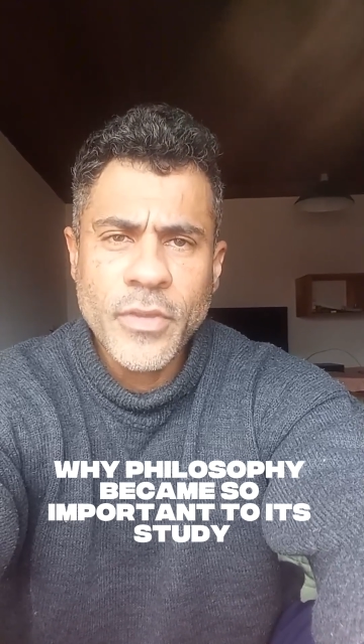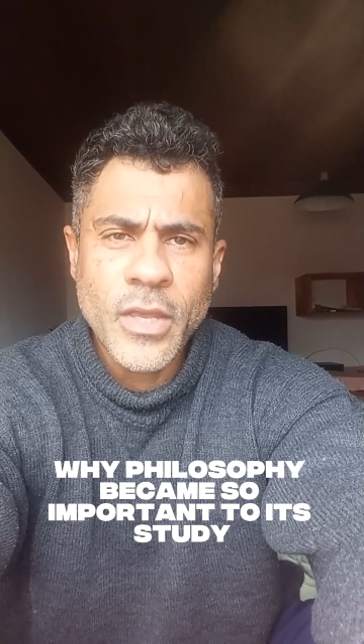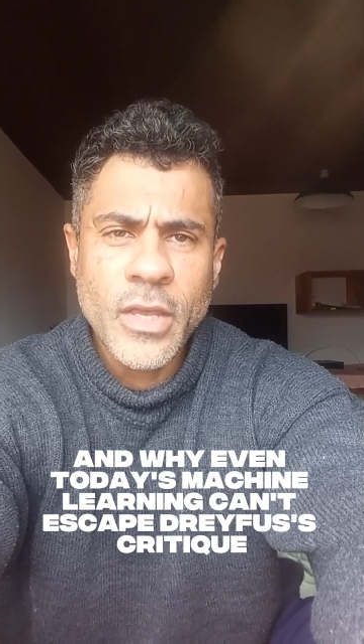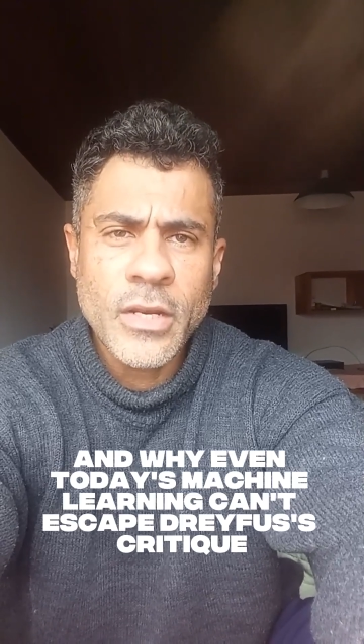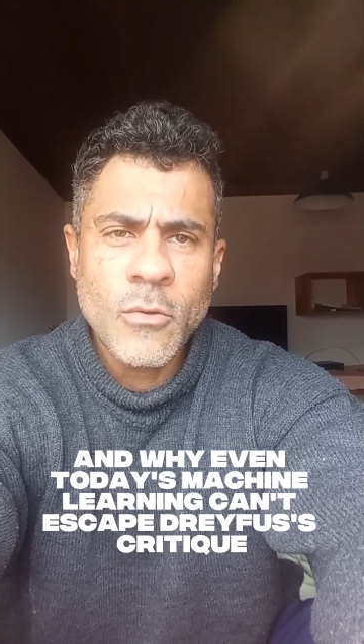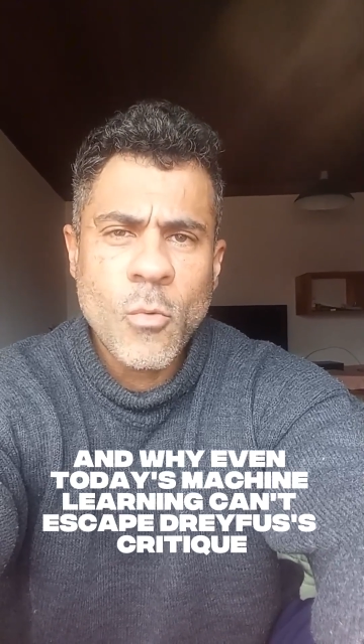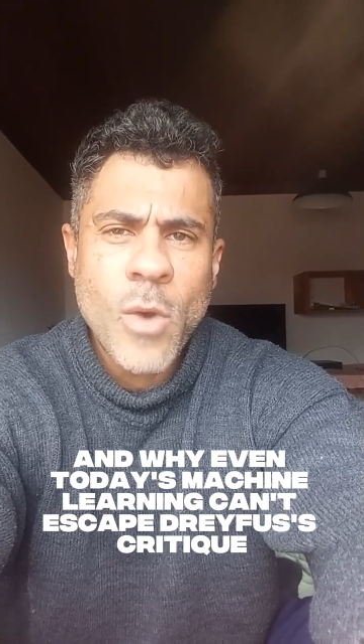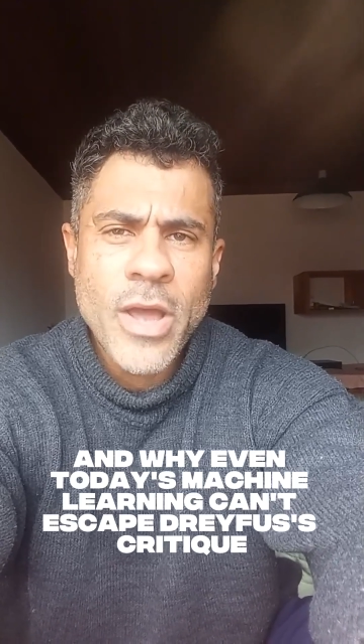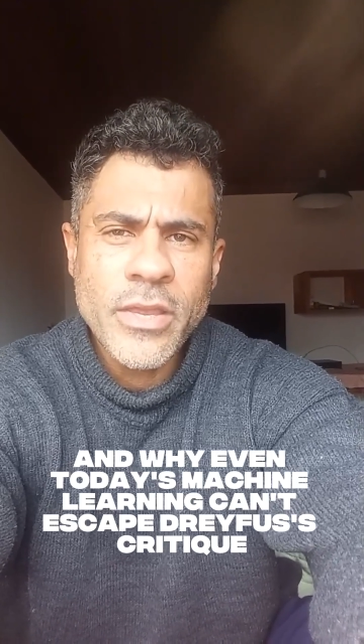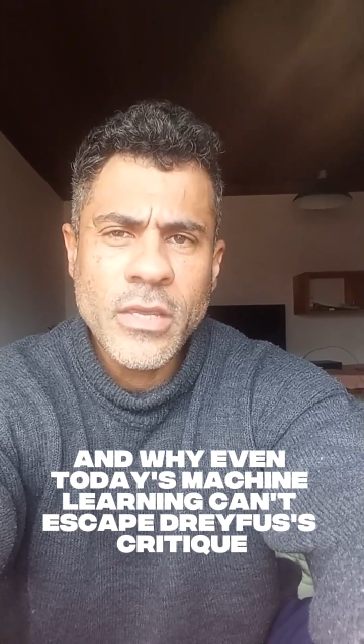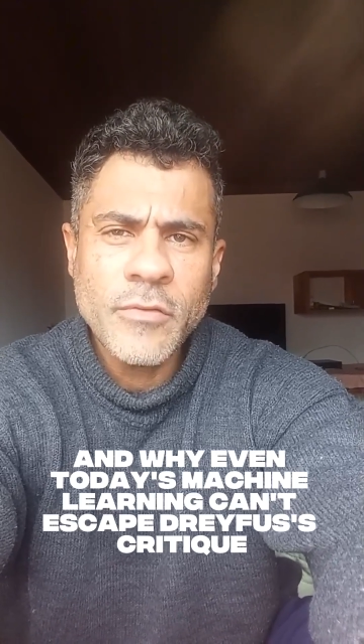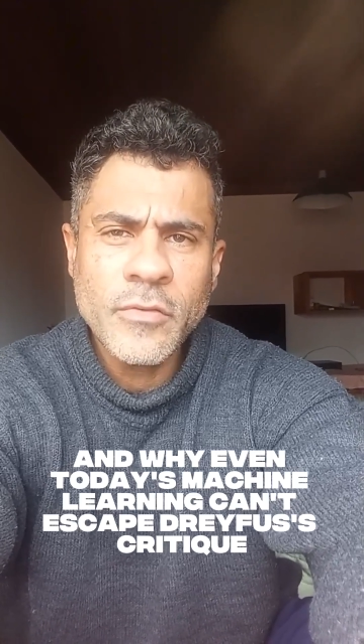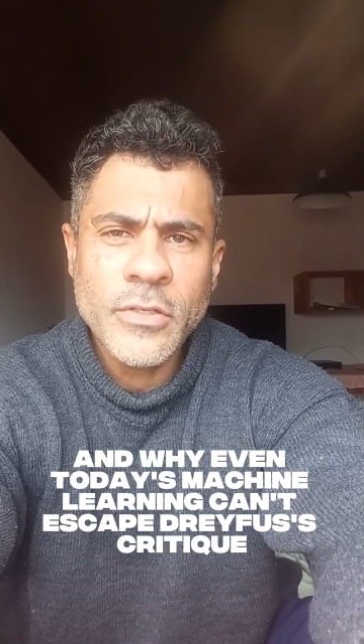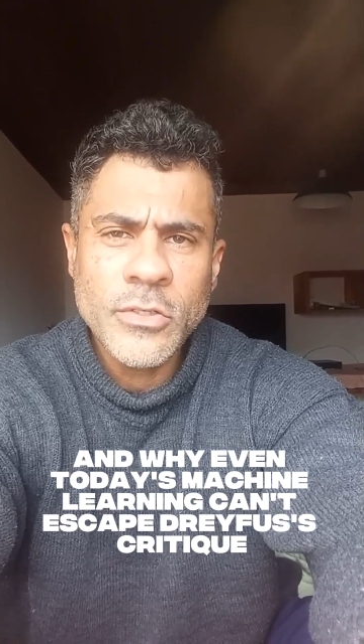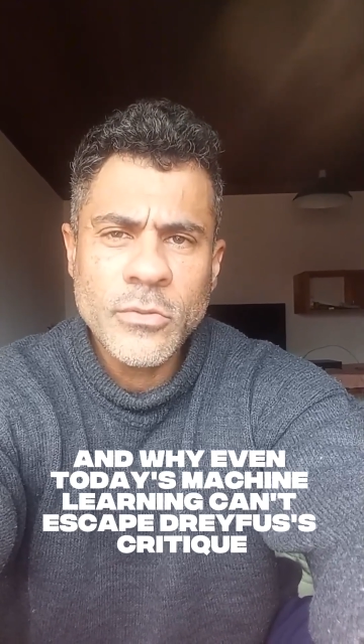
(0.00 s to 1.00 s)
and why
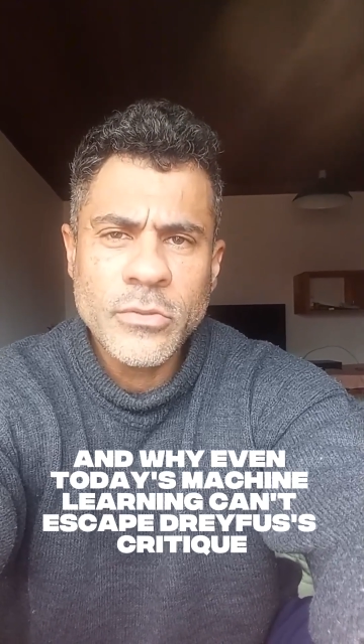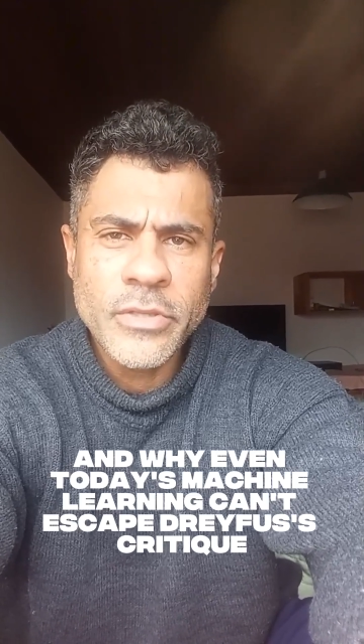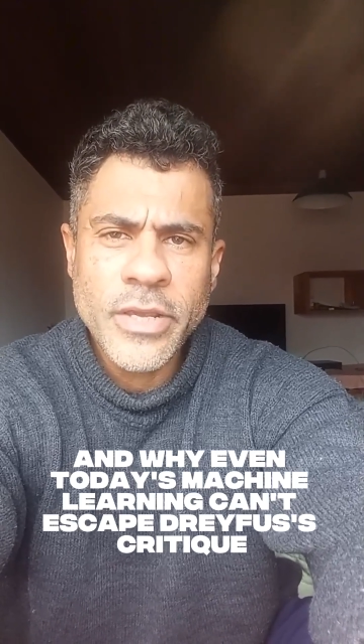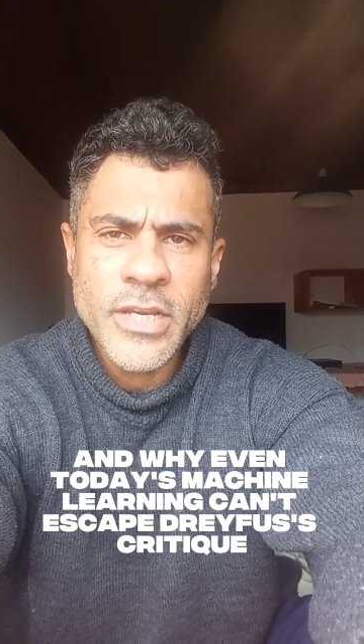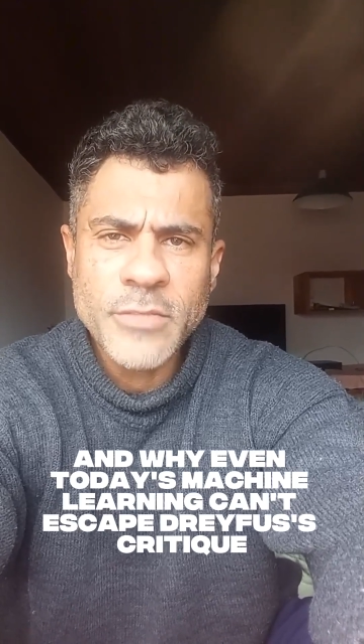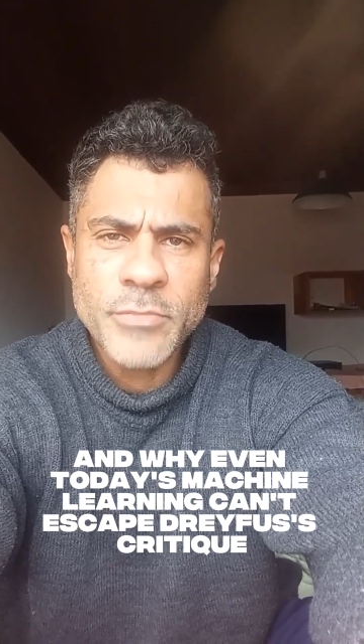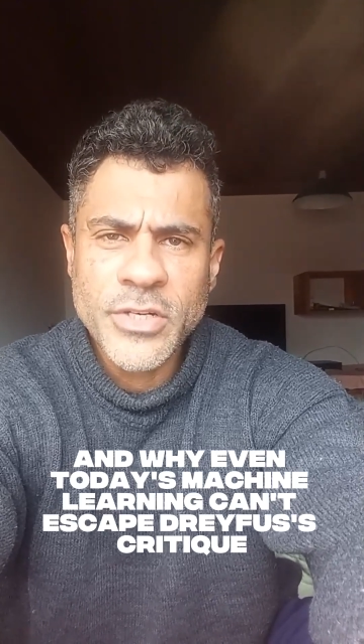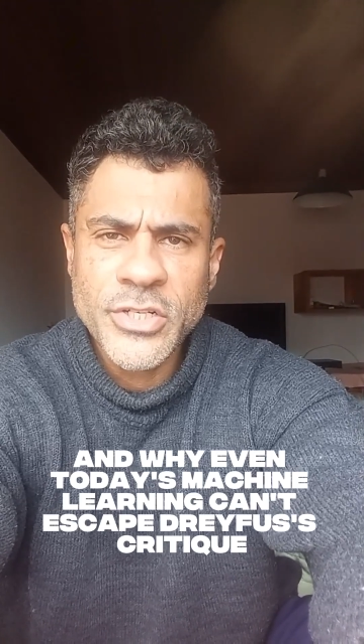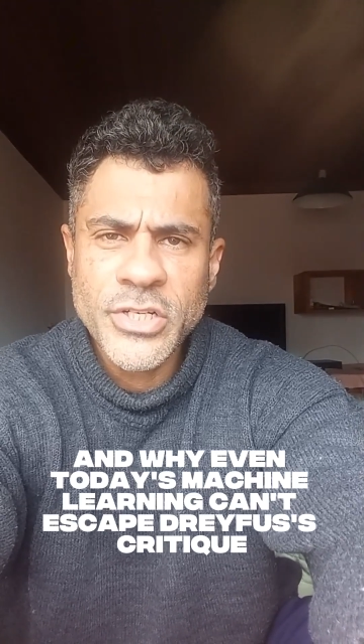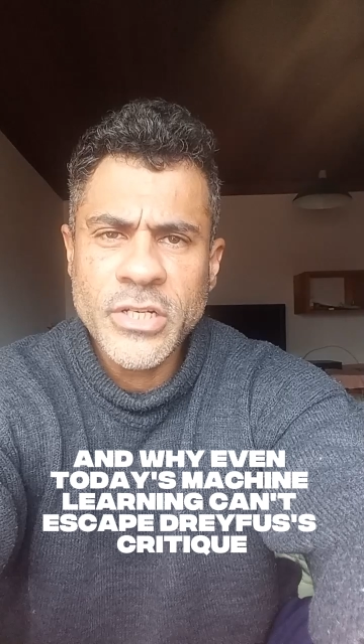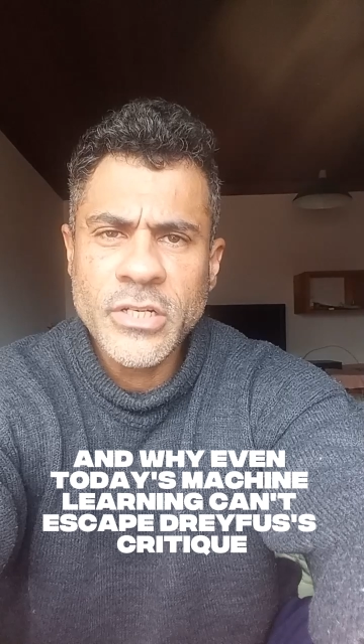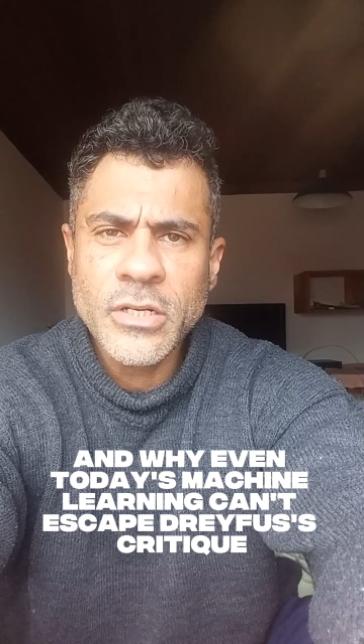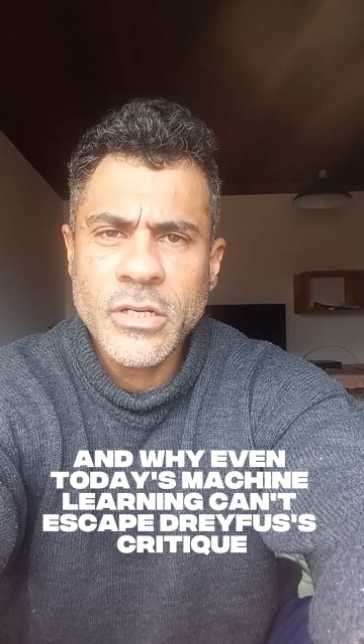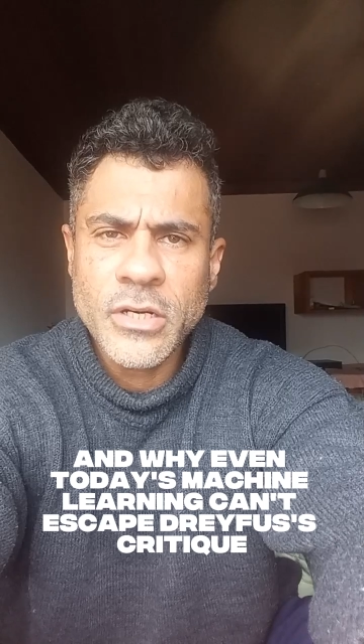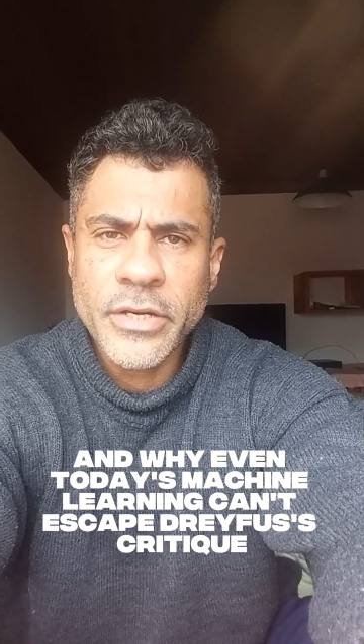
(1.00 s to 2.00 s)
even today's
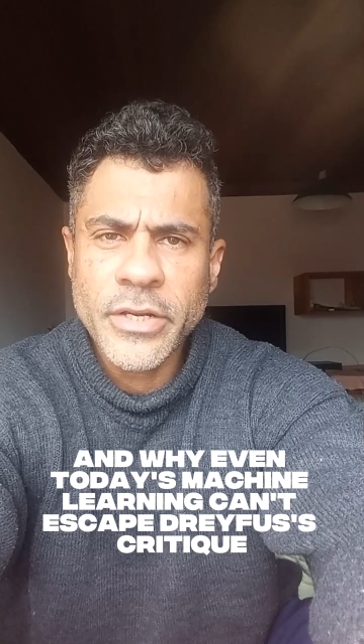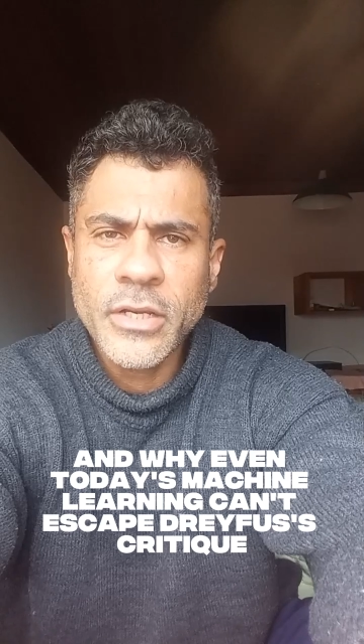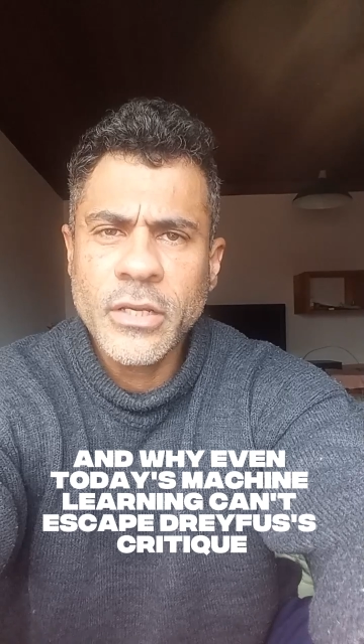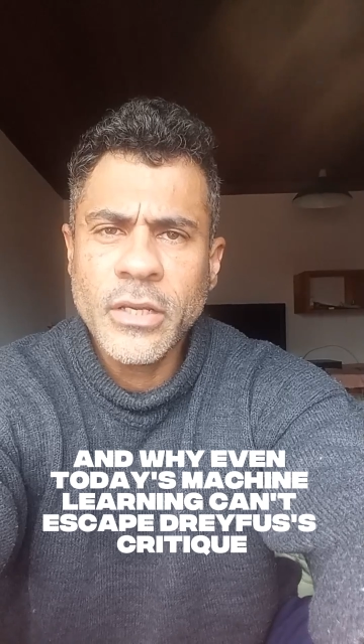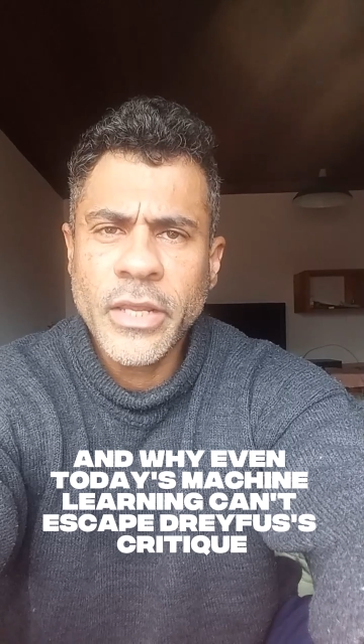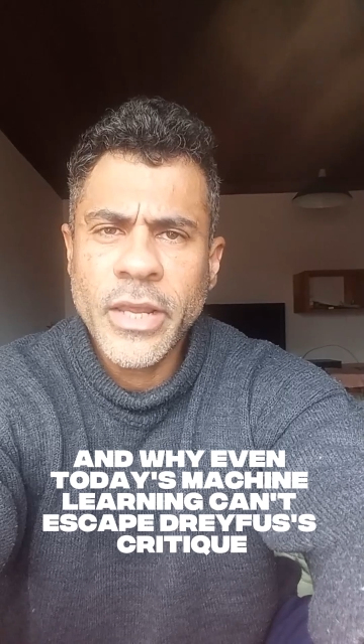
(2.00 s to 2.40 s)
machine learning